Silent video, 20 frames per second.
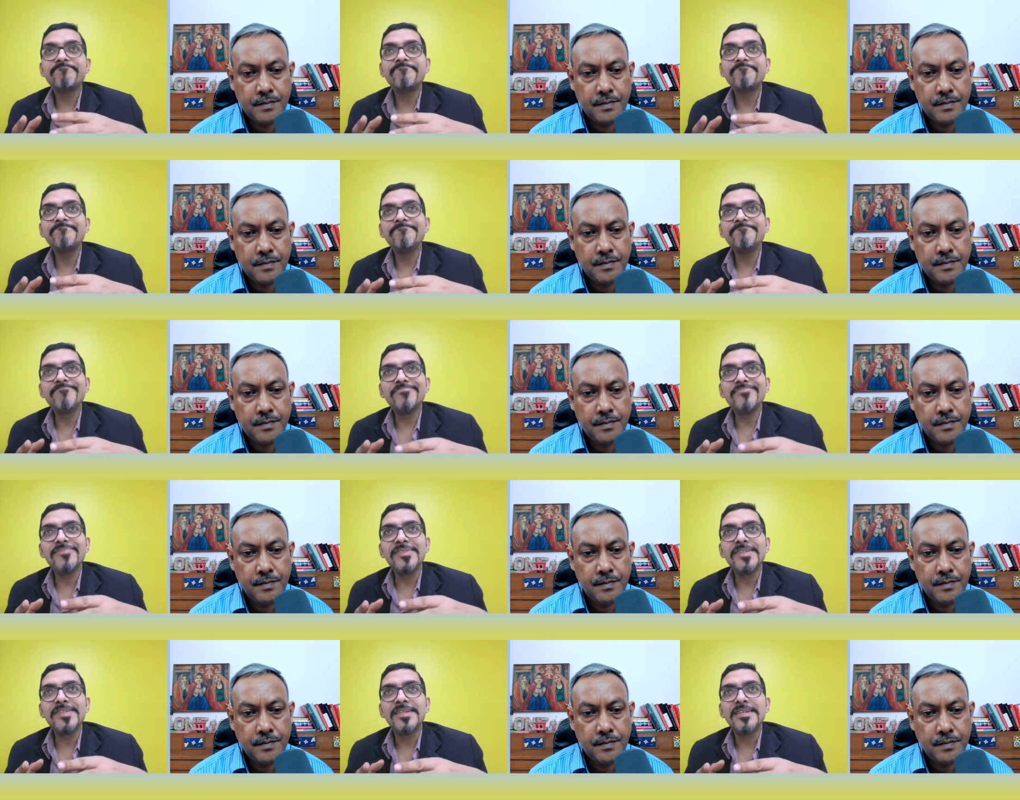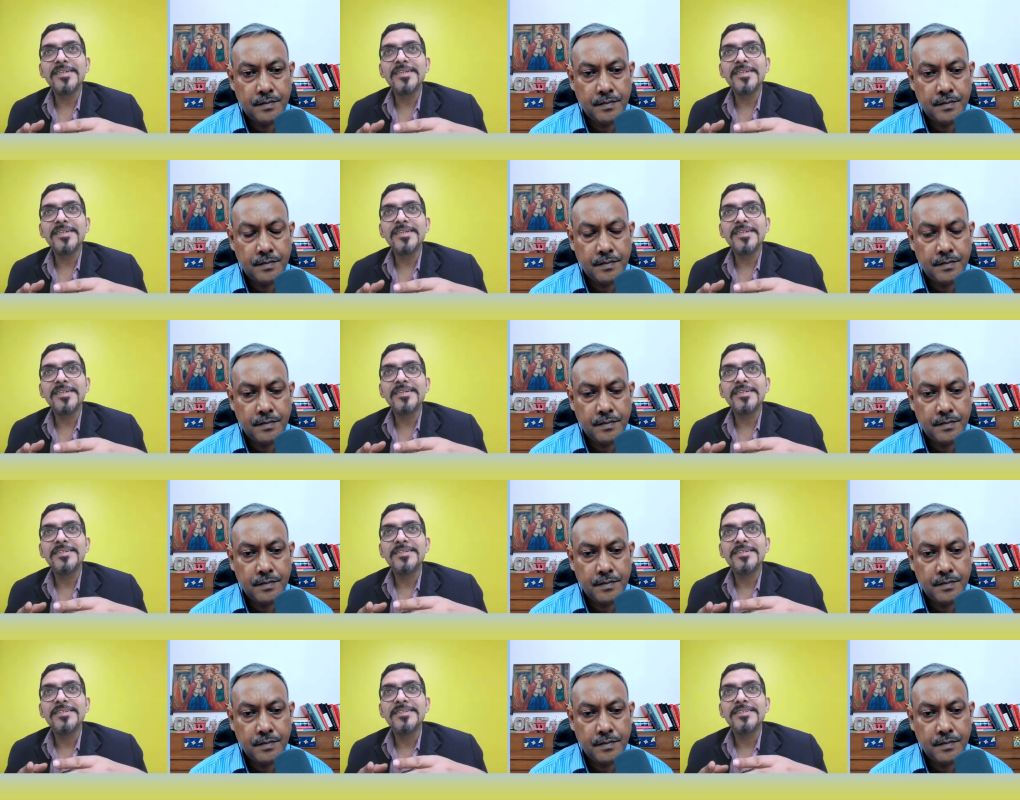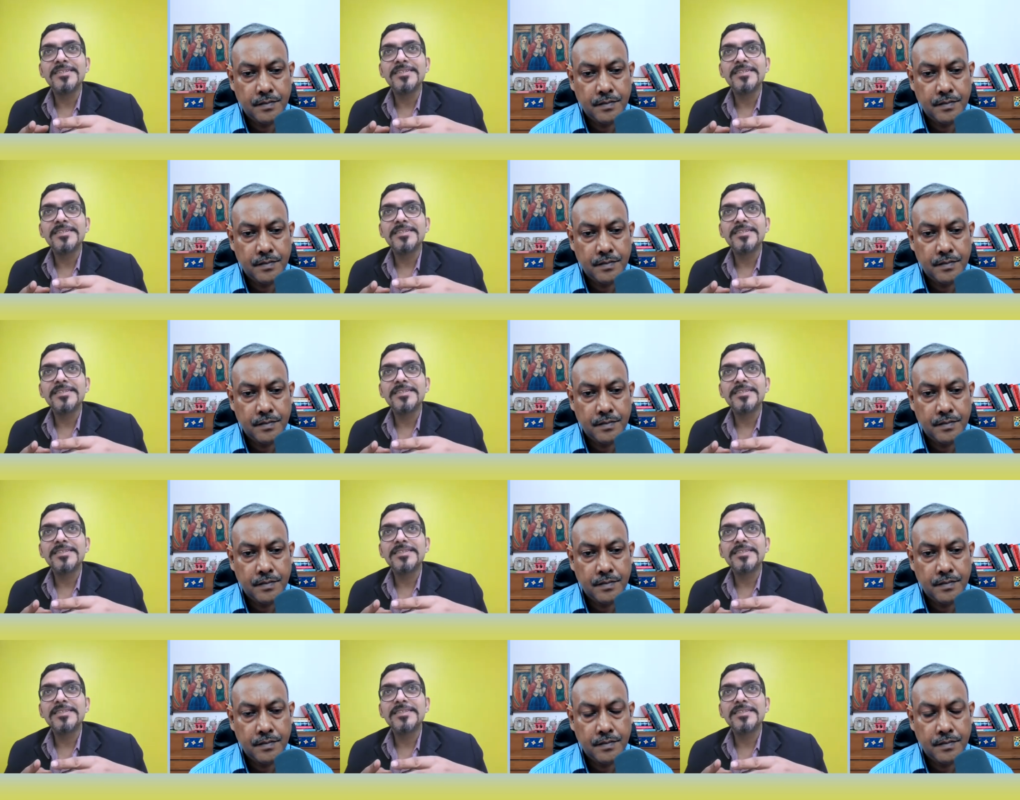
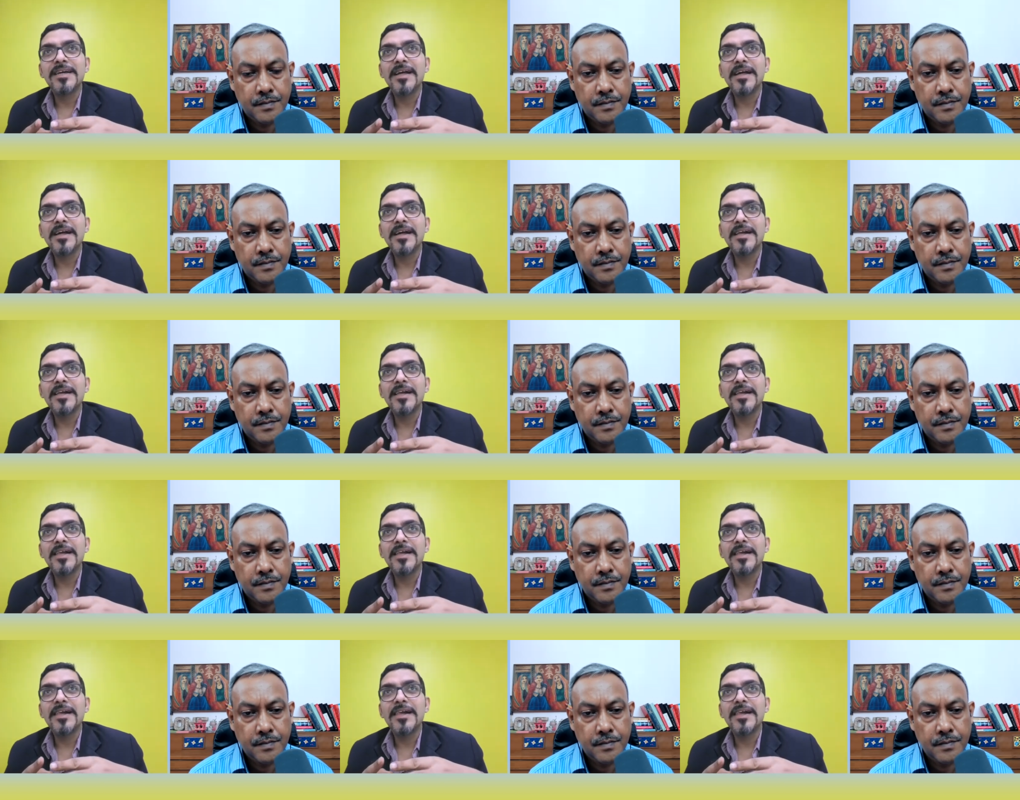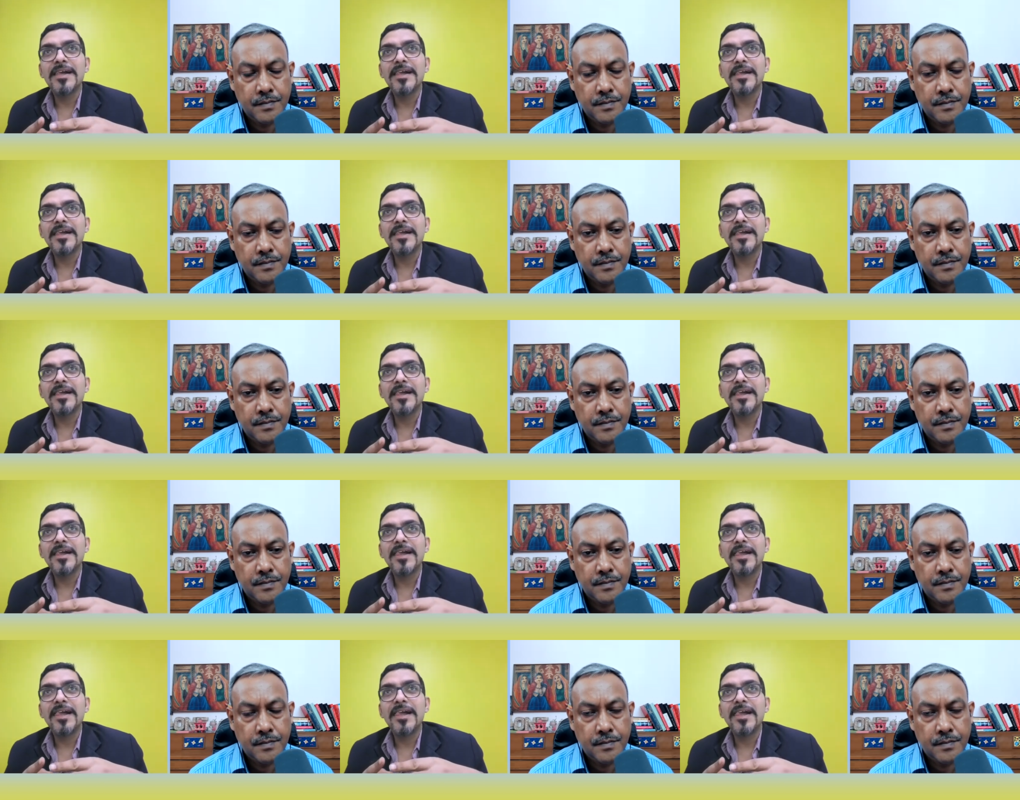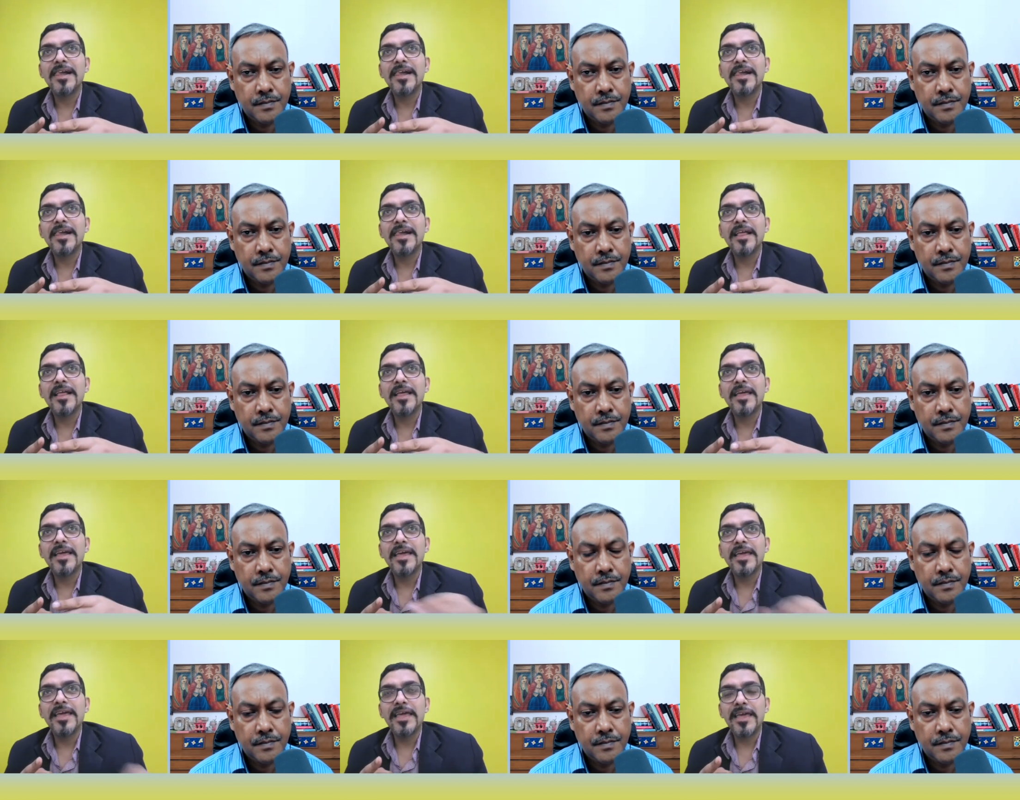
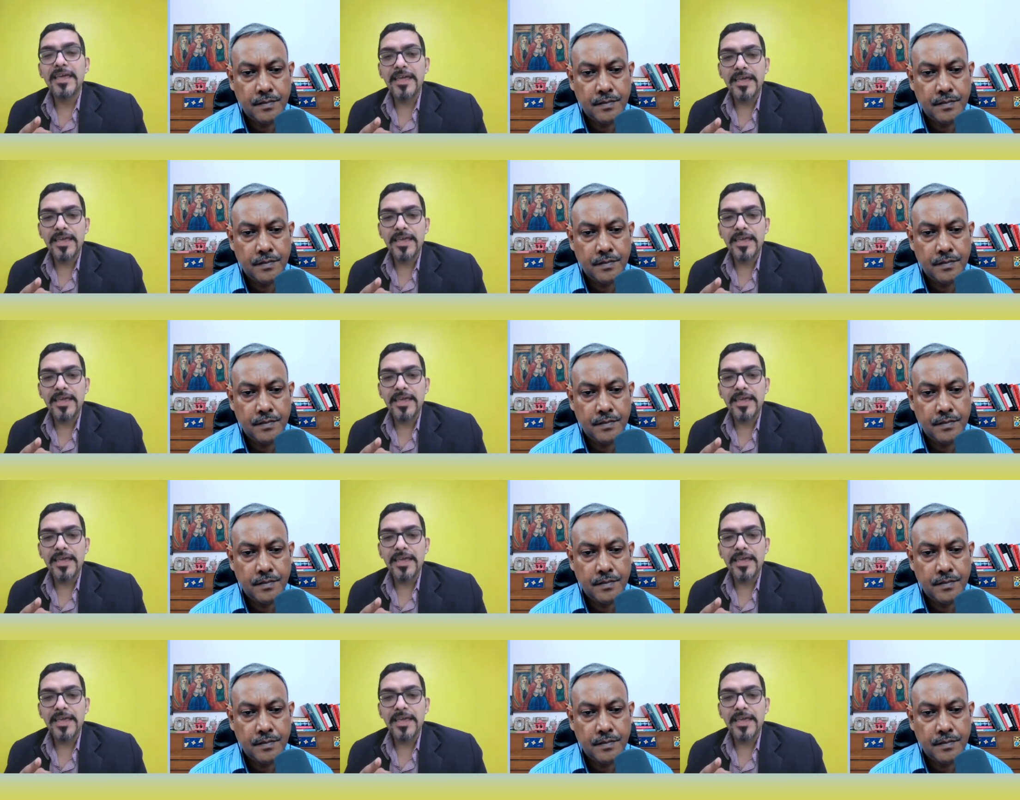[no speech]